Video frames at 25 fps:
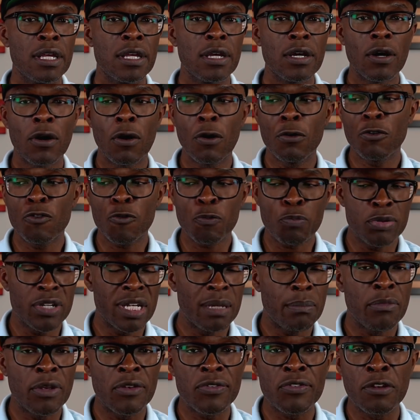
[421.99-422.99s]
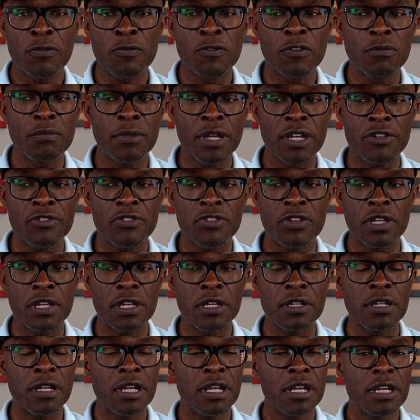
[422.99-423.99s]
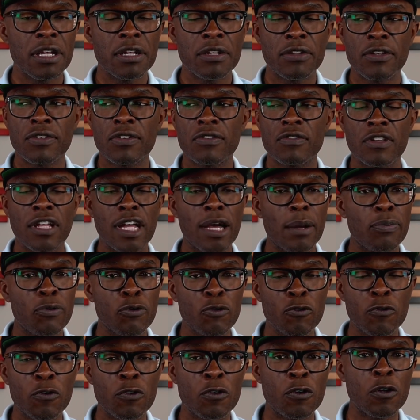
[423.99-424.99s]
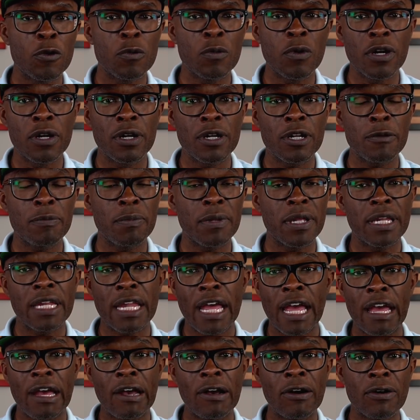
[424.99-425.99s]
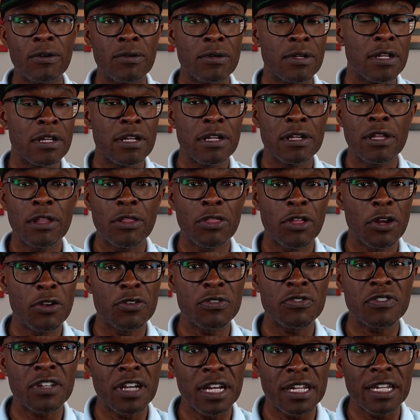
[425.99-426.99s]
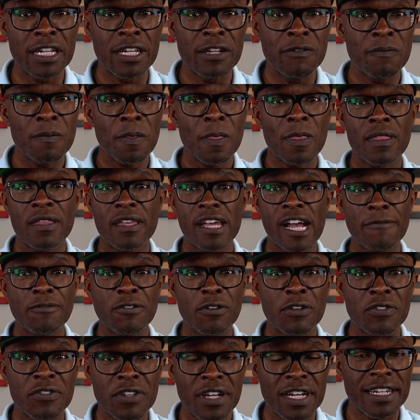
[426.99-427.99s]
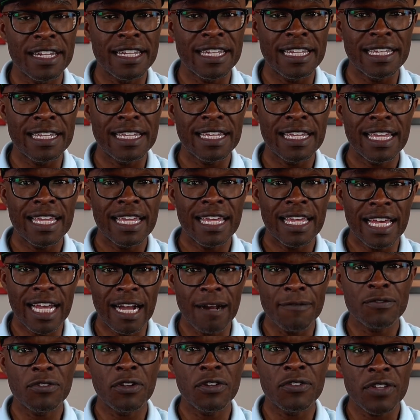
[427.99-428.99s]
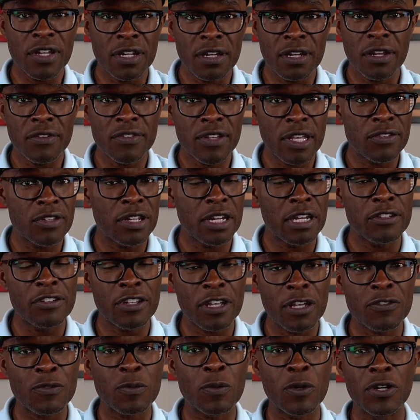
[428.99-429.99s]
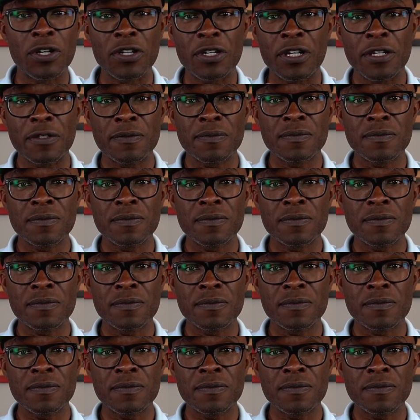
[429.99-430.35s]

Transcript: Oh, you're spreading misinformation. This is not proven to work. But now, there's study after study after study that says that it does work.